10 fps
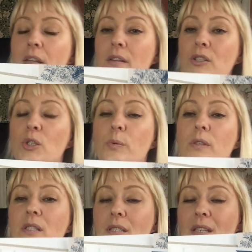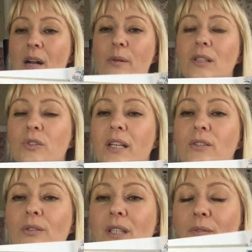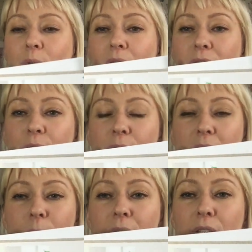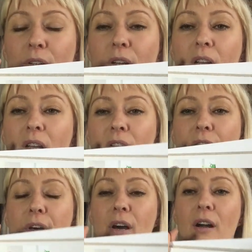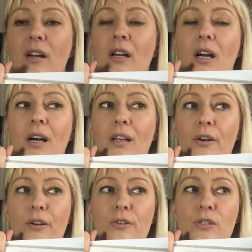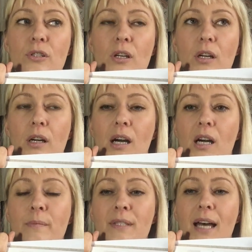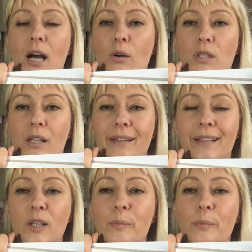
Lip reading: you will see, I will try to give you a close-up later, the colors comes out a little